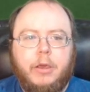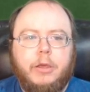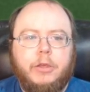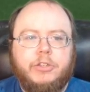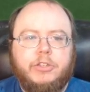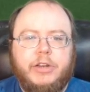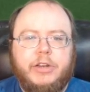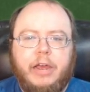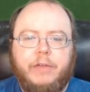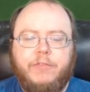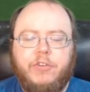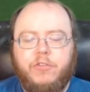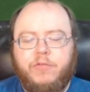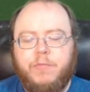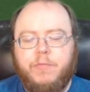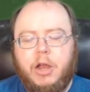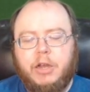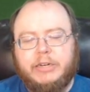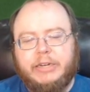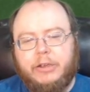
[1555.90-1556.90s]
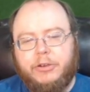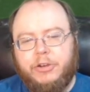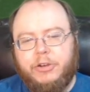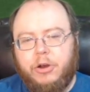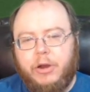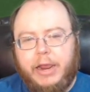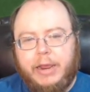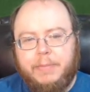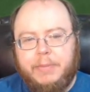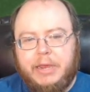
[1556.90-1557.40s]
So now if you've mocked out
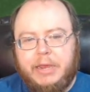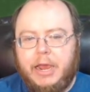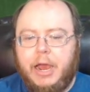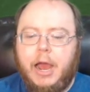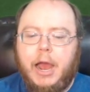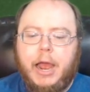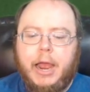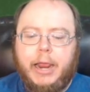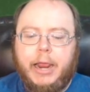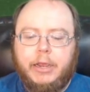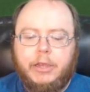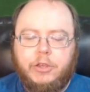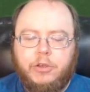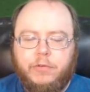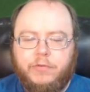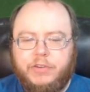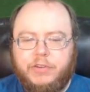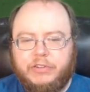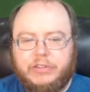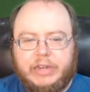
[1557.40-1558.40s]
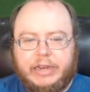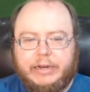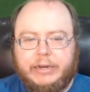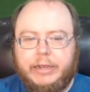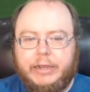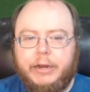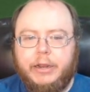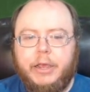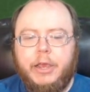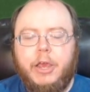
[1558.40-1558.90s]
your API, you've designed
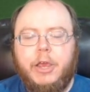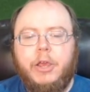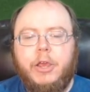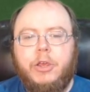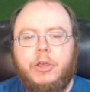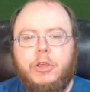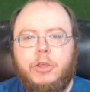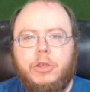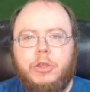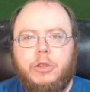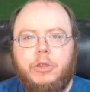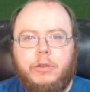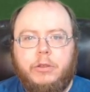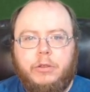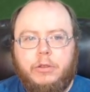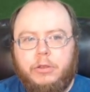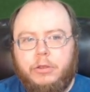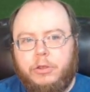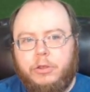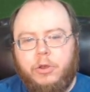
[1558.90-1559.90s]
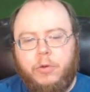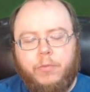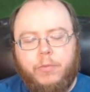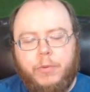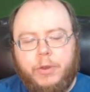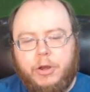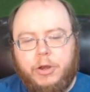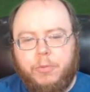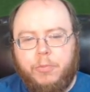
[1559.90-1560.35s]
it, and you're